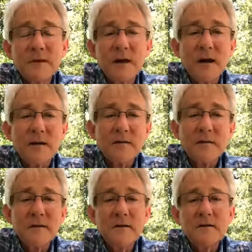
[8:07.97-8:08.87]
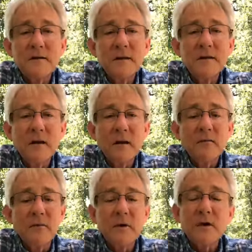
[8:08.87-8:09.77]
God's ears hear our
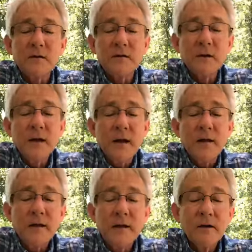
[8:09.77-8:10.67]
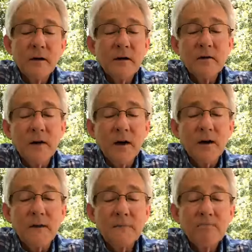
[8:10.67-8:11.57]
voice and hear our cry.